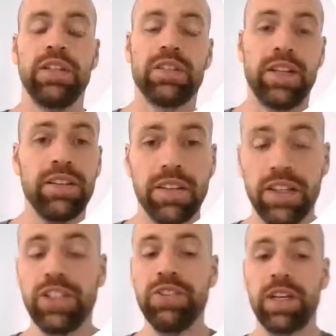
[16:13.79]
So does
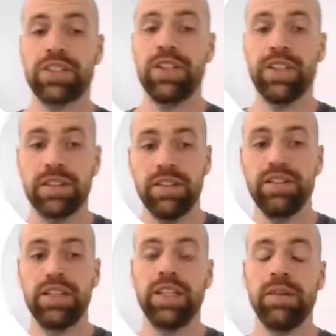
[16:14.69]
the HU actually
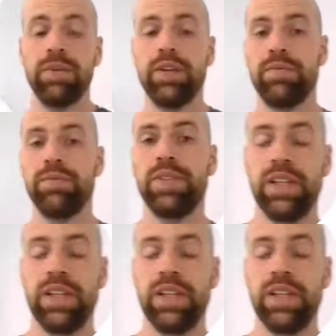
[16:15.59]
exist in EWM?